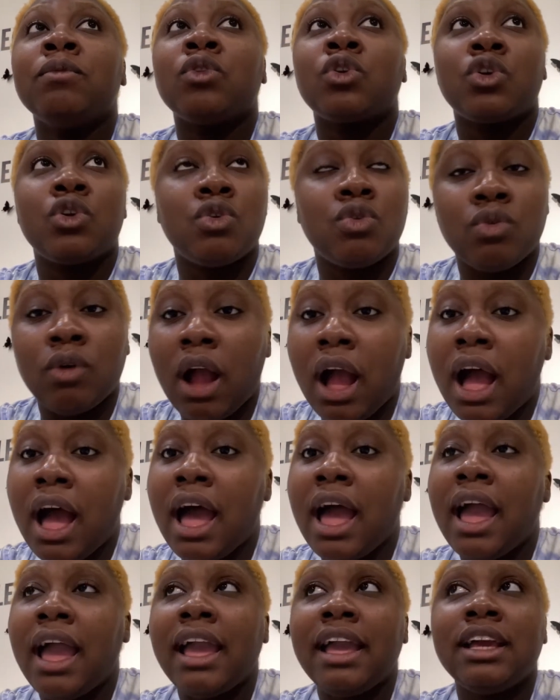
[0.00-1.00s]

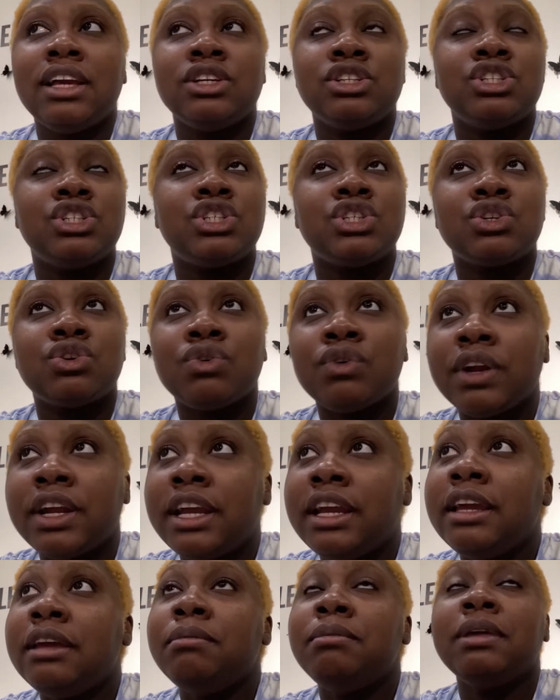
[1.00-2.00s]
cry,
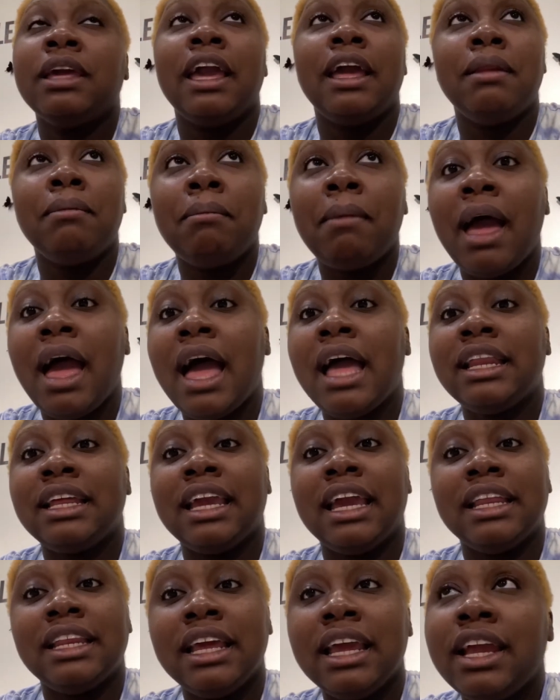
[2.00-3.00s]
scream, get mad,
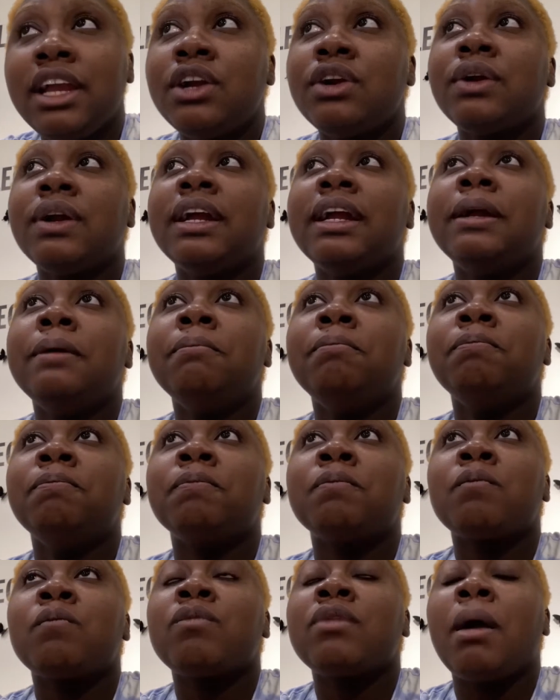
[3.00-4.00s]
get angry,
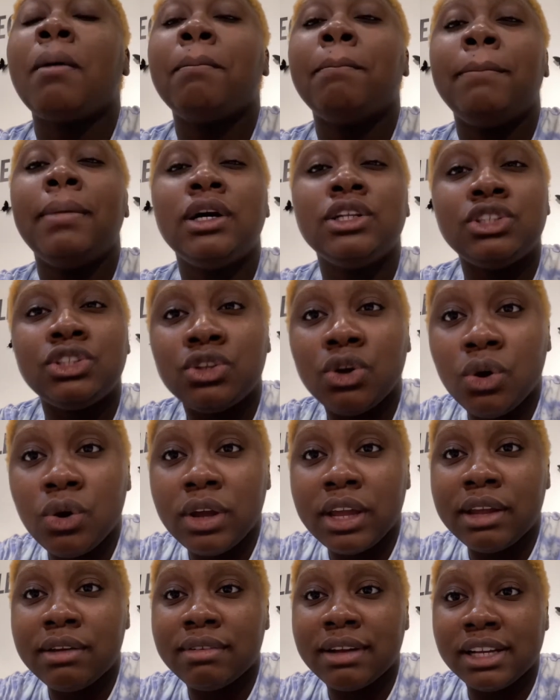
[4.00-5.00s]
but don't
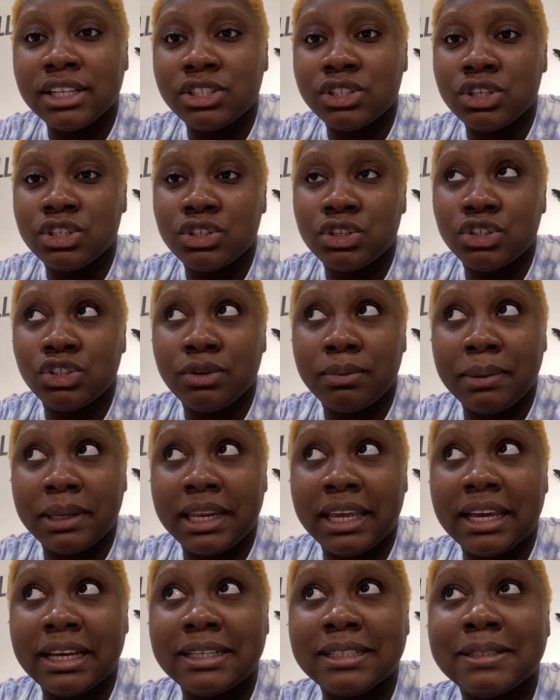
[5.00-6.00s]
erase your social
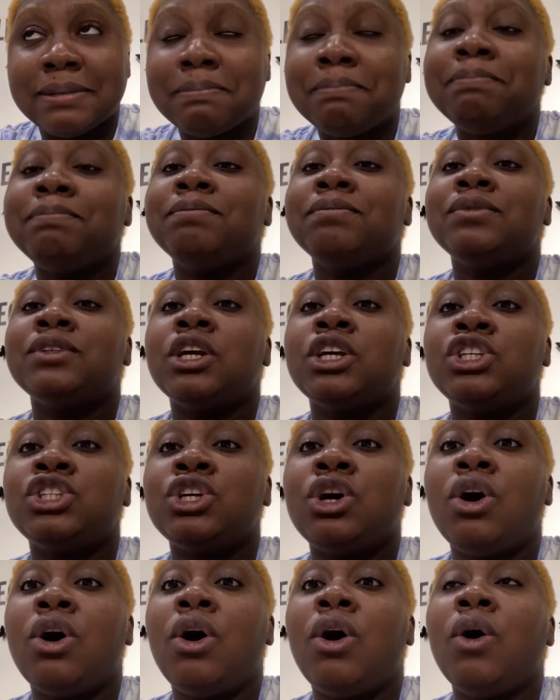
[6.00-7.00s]
medias.
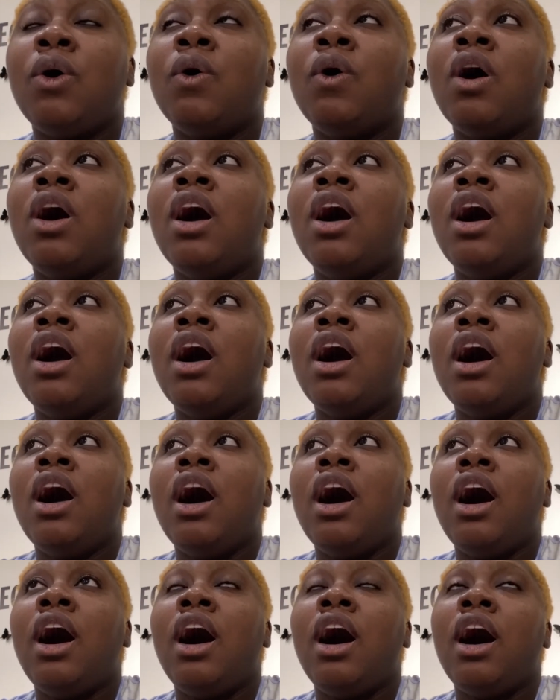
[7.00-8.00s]
So
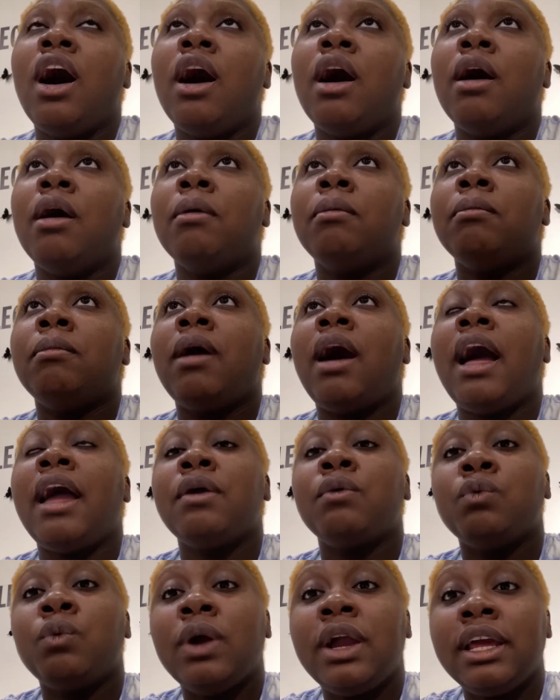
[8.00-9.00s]
I
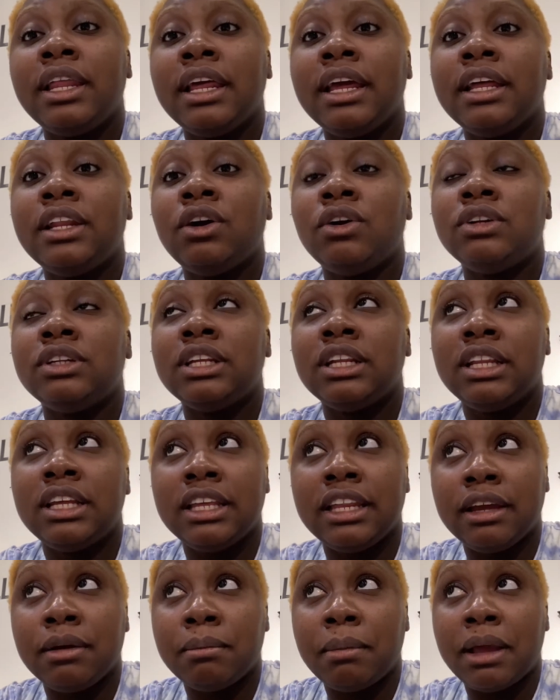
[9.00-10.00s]
waited on
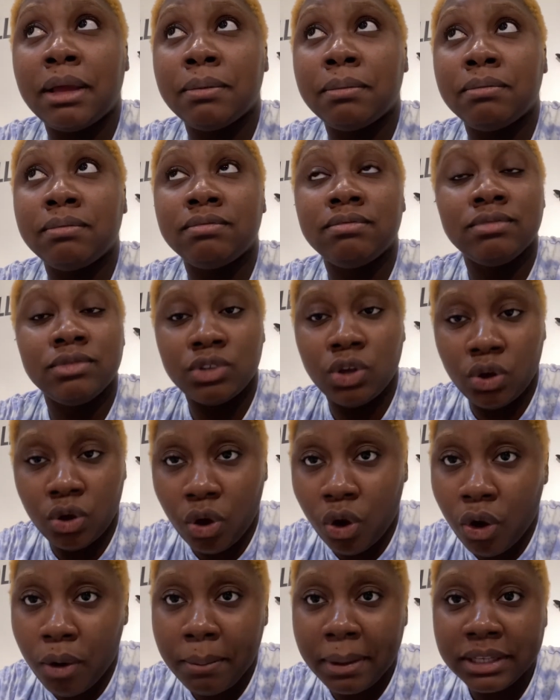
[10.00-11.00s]
deleting
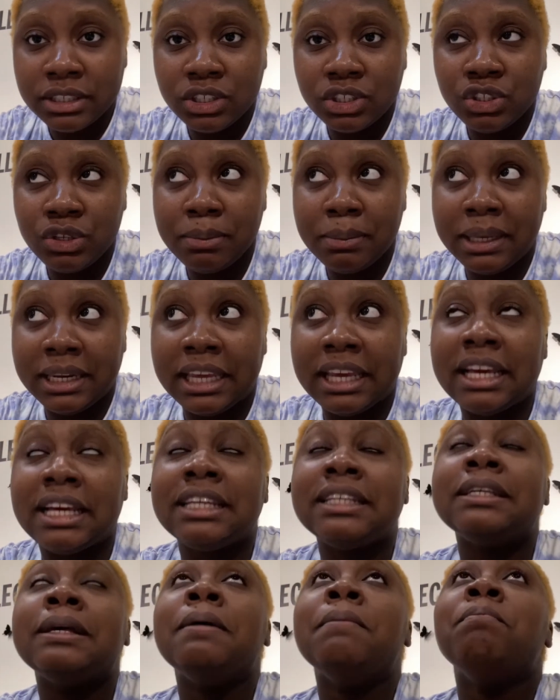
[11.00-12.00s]
all my social
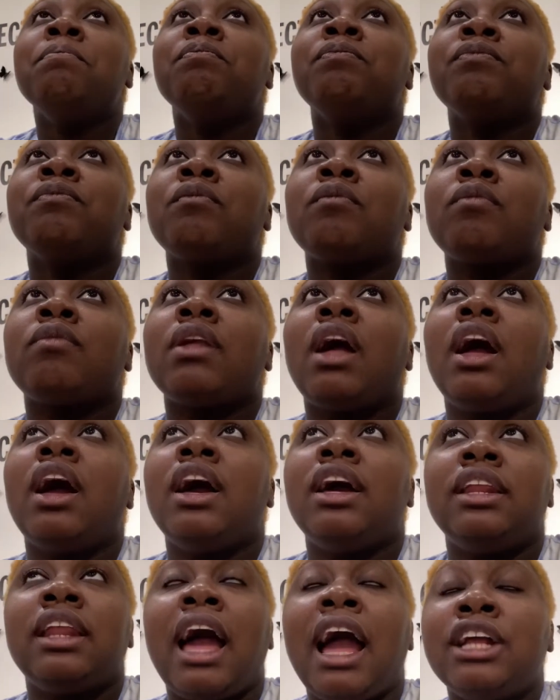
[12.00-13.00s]
medias,
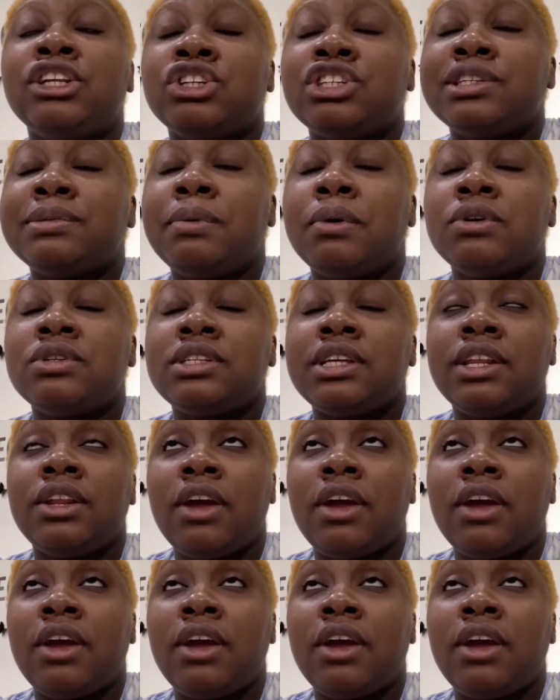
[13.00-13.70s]
and I just posted